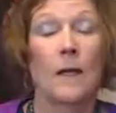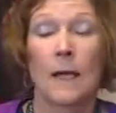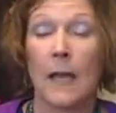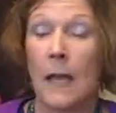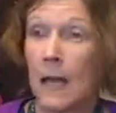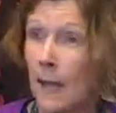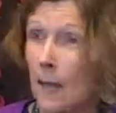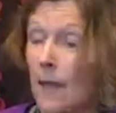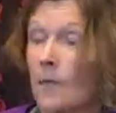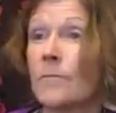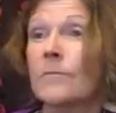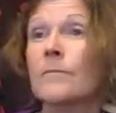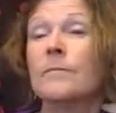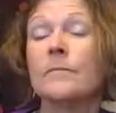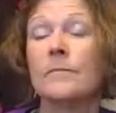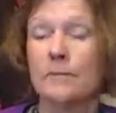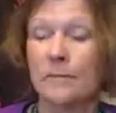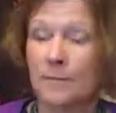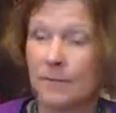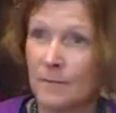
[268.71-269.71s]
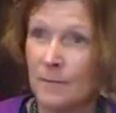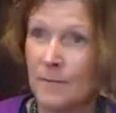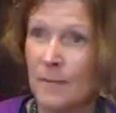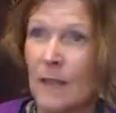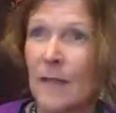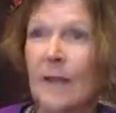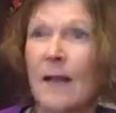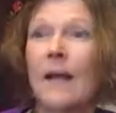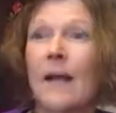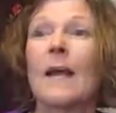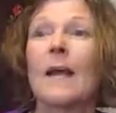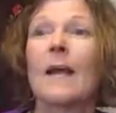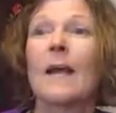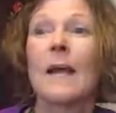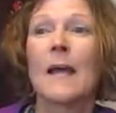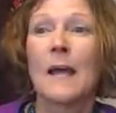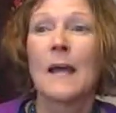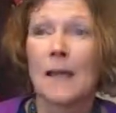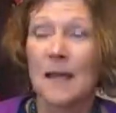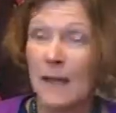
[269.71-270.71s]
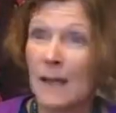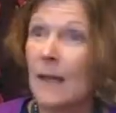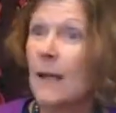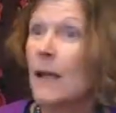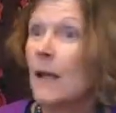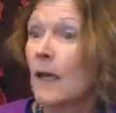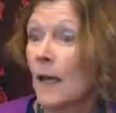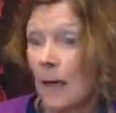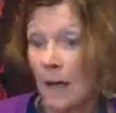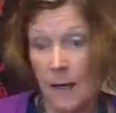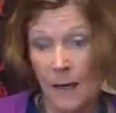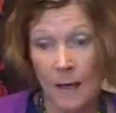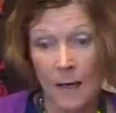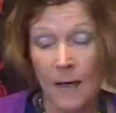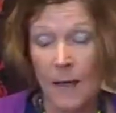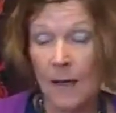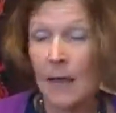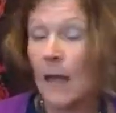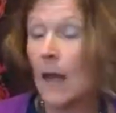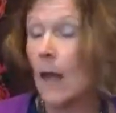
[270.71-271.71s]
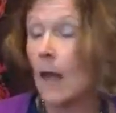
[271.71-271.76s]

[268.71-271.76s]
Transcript: You're trying to get essential fatty acids in.